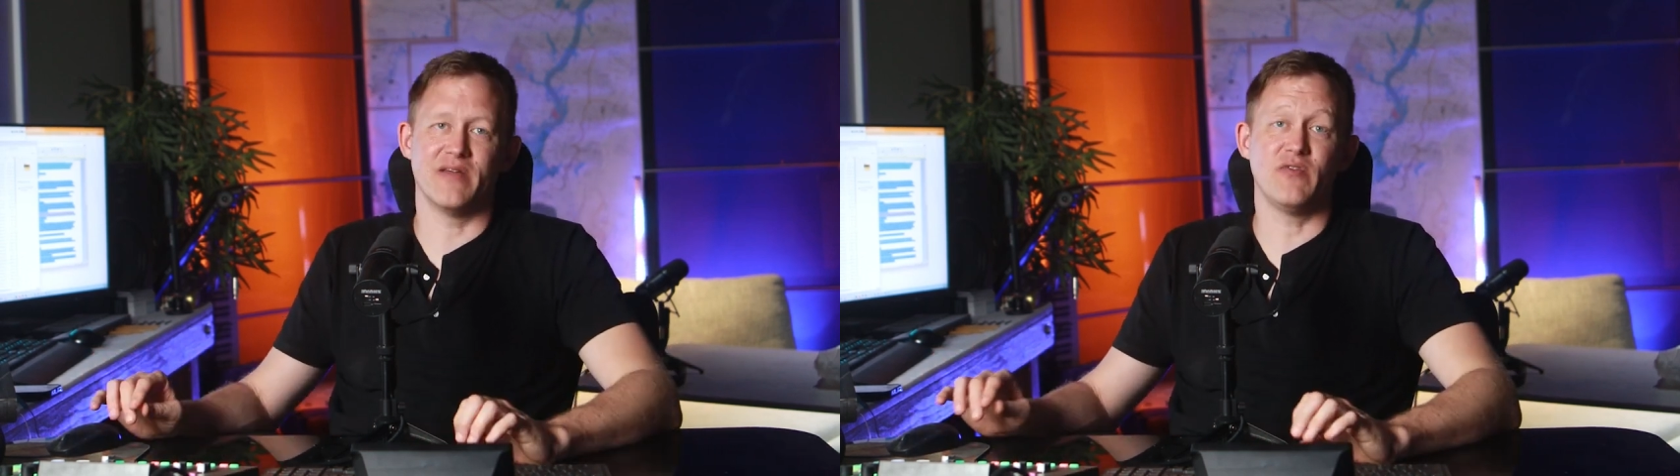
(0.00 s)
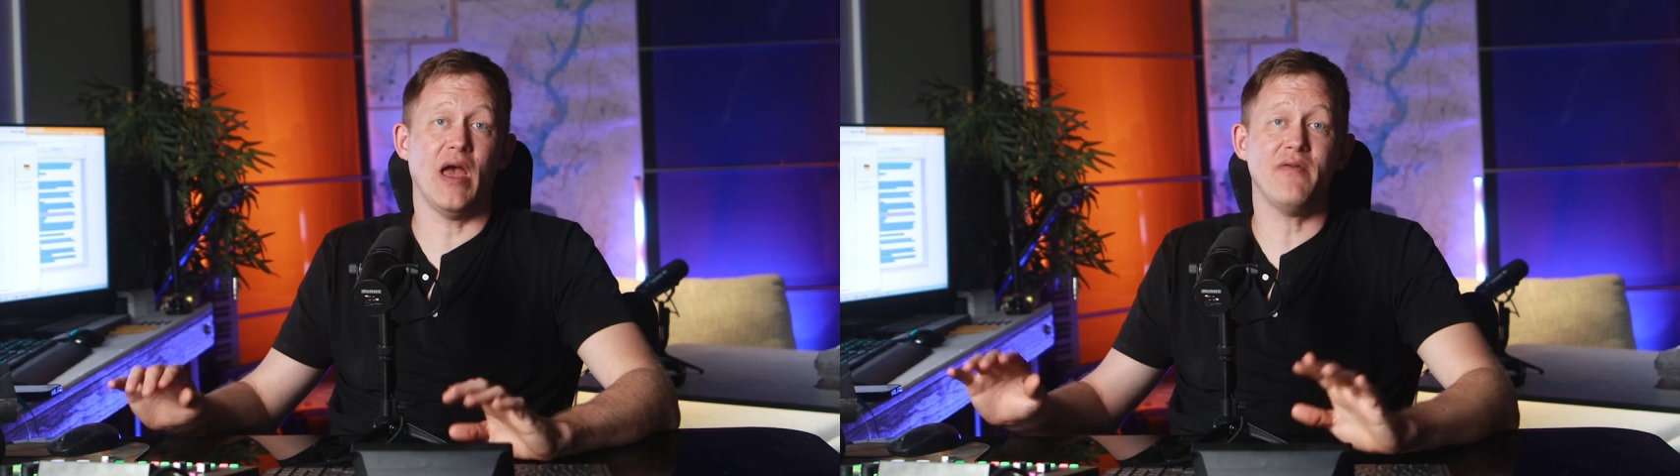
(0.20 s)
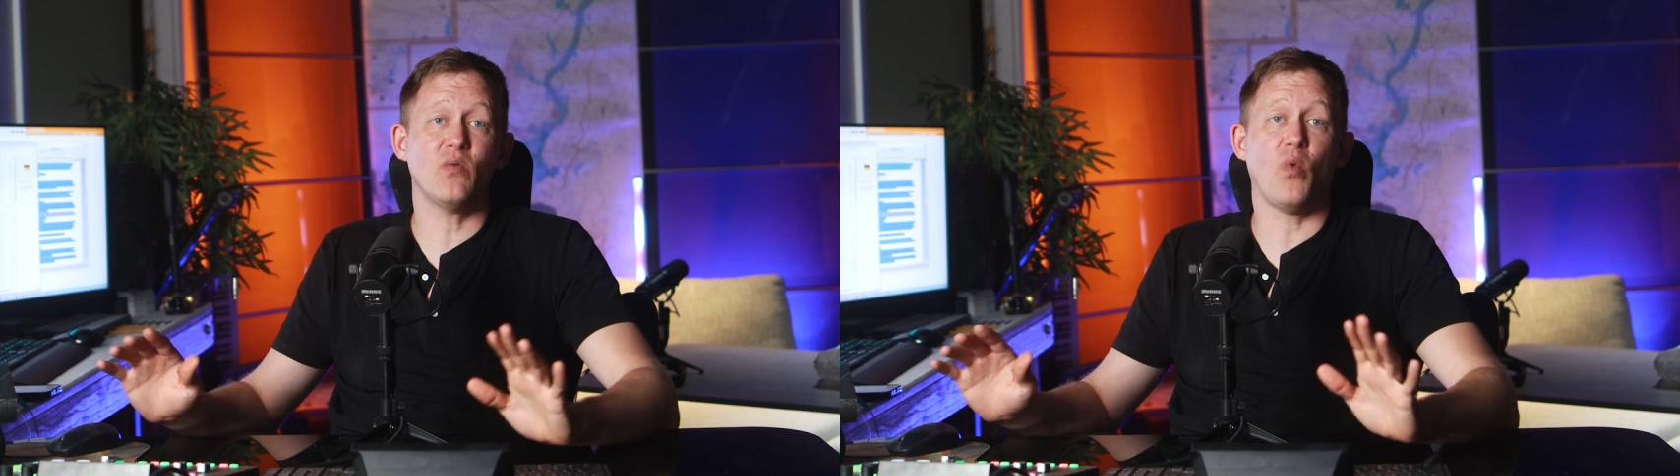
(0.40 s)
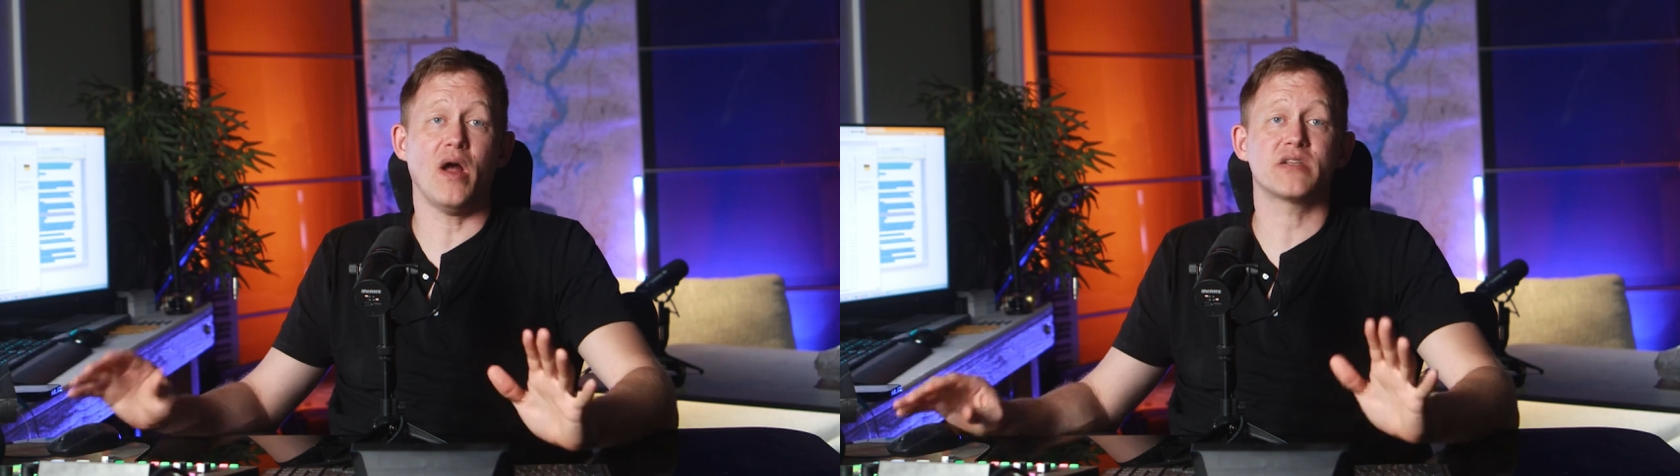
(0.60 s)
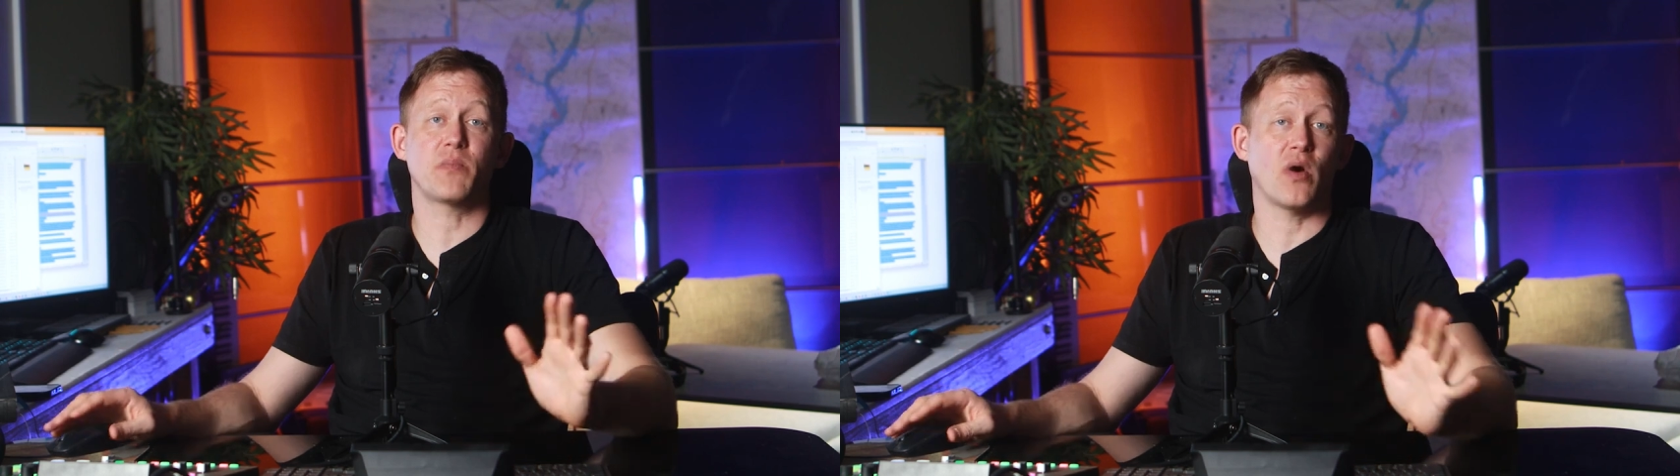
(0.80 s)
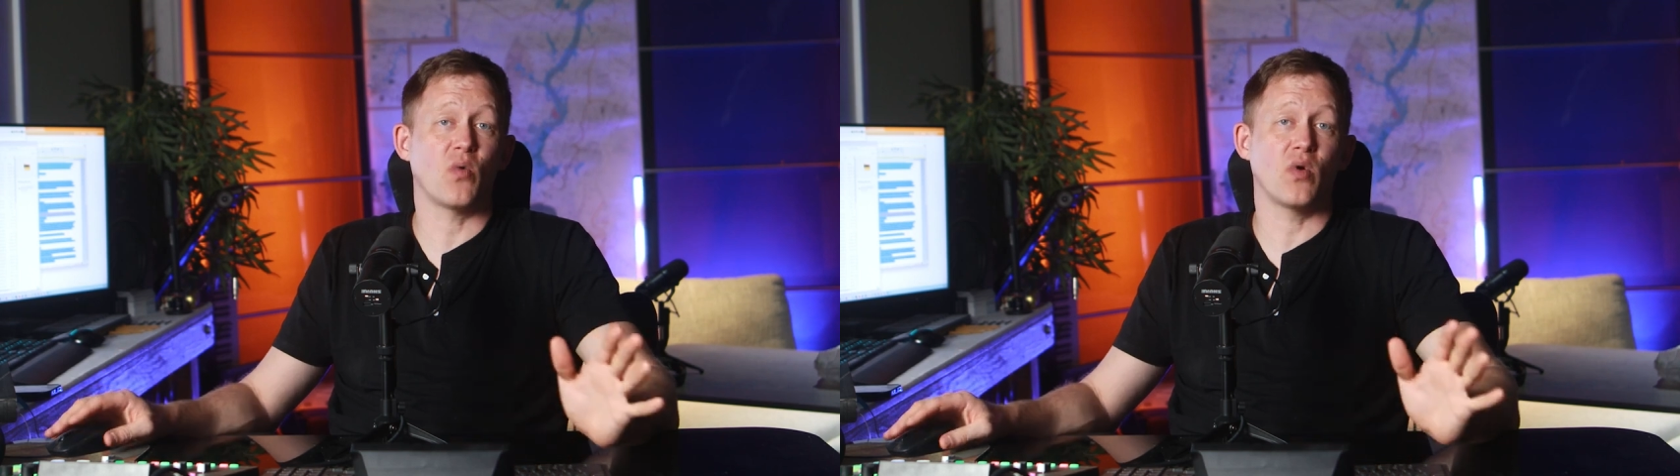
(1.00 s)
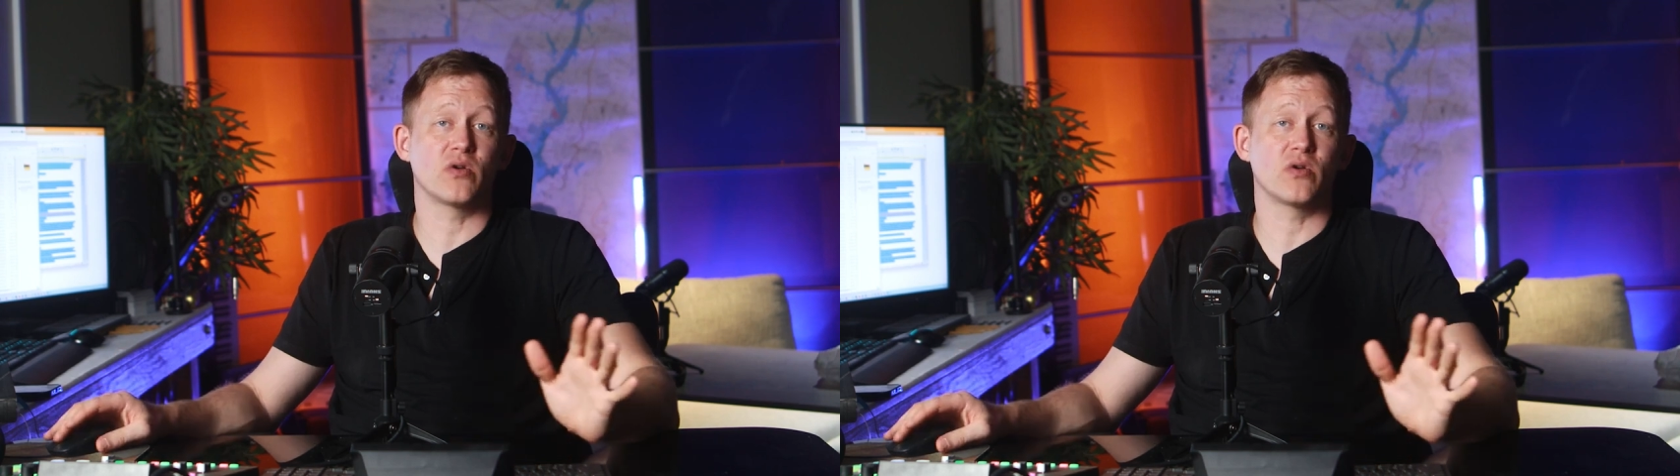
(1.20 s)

If you haven't watched part 1